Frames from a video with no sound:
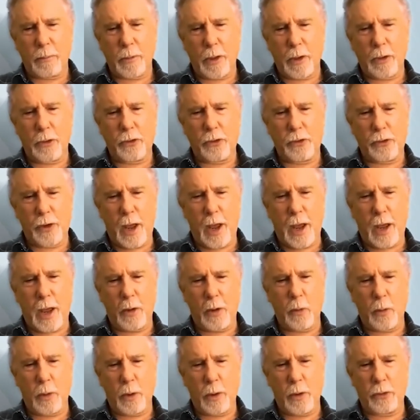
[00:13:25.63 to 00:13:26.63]
it's
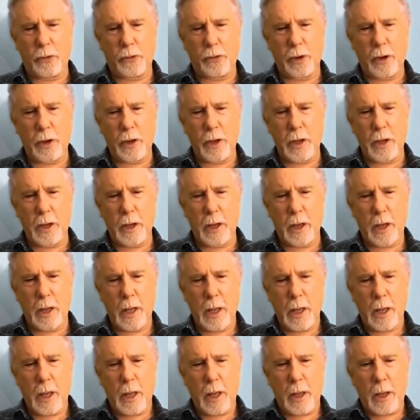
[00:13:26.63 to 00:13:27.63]
sad when I see
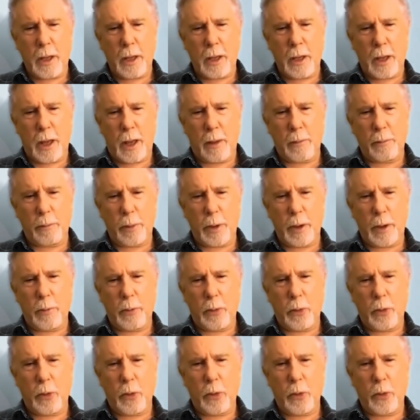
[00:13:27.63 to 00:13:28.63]

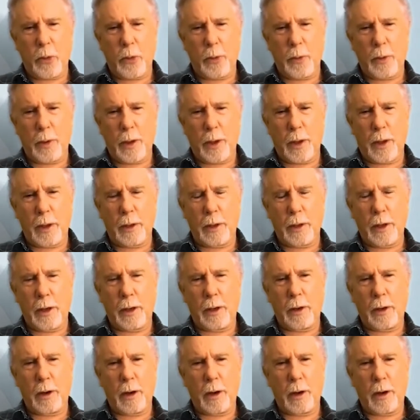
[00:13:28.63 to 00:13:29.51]
people getting